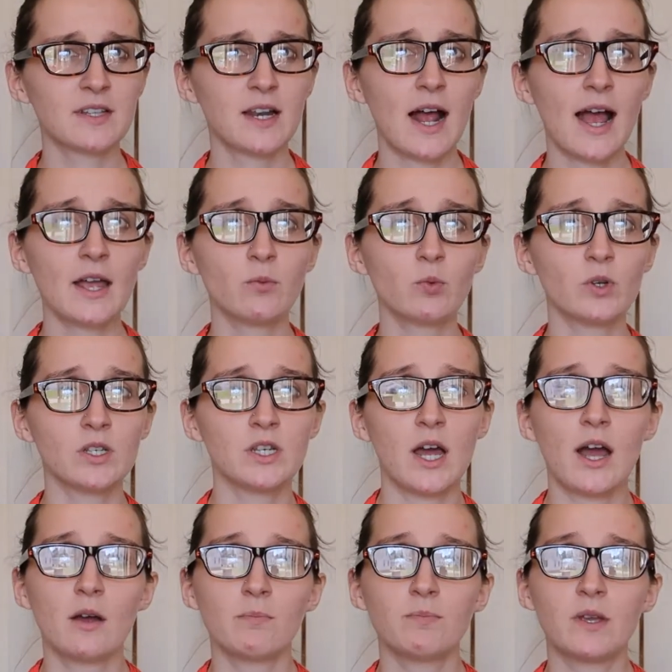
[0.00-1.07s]
that I would
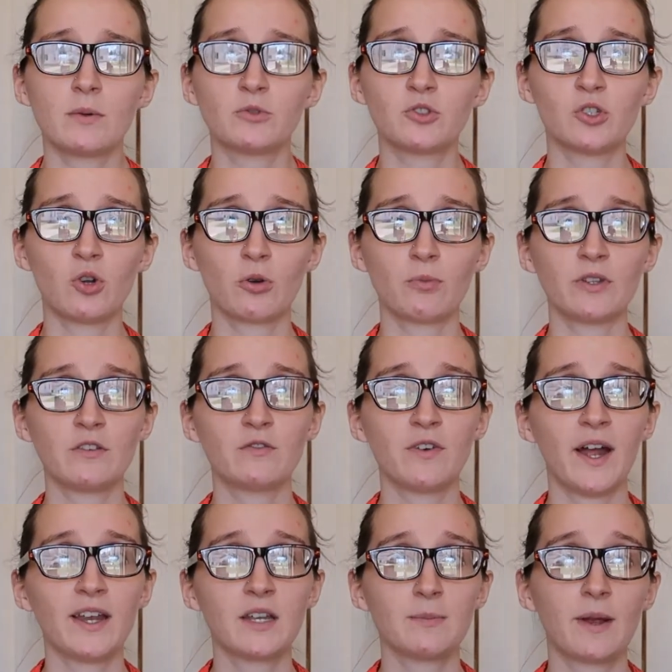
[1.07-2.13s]
not be able to normally
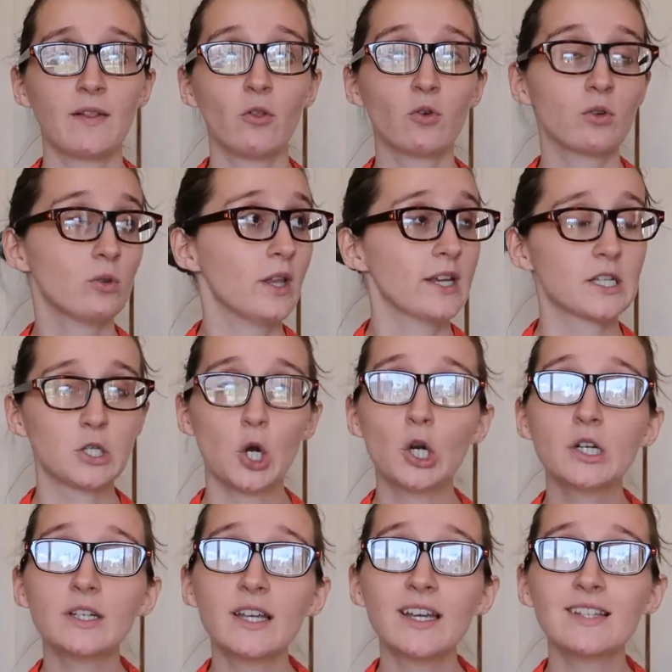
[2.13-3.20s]
find at my local like
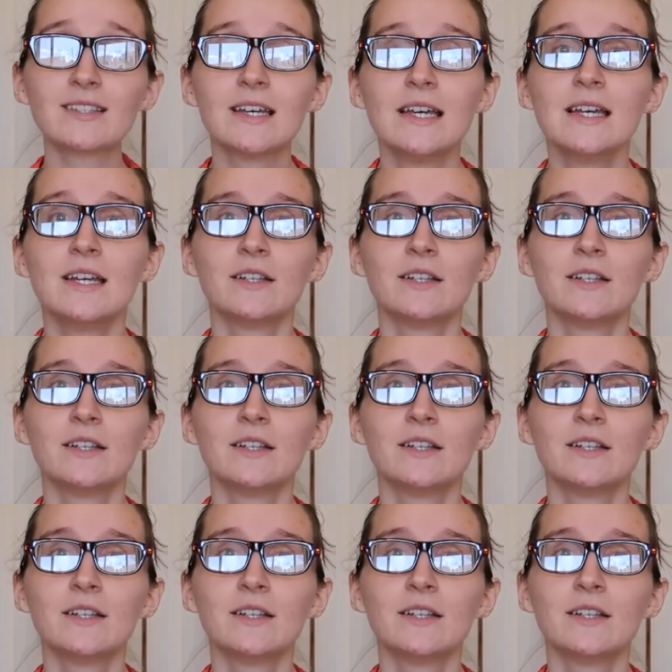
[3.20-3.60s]
Target,